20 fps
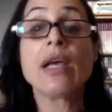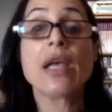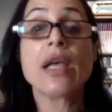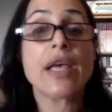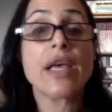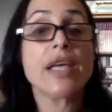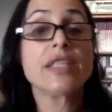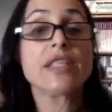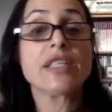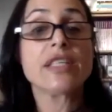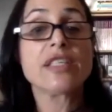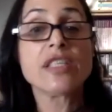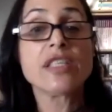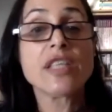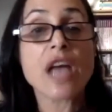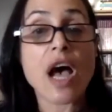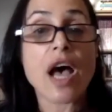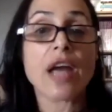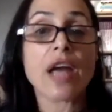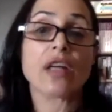it does
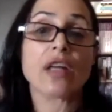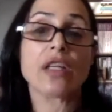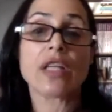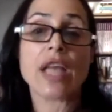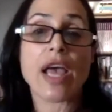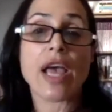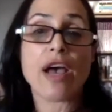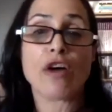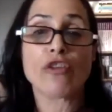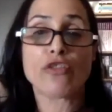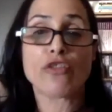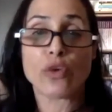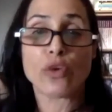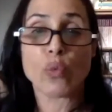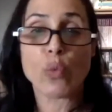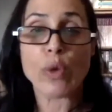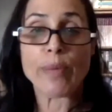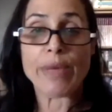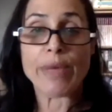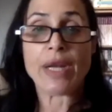not allow for
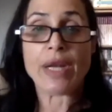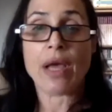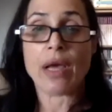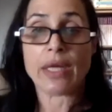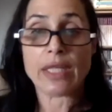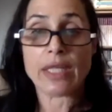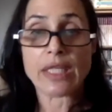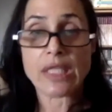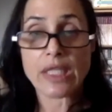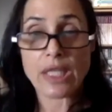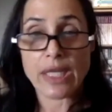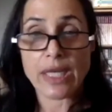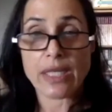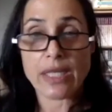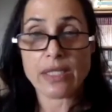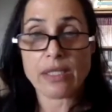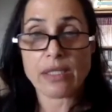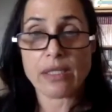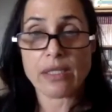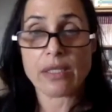women on its
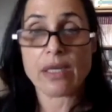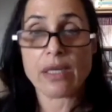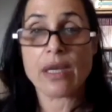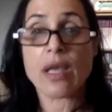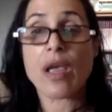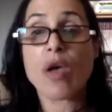list.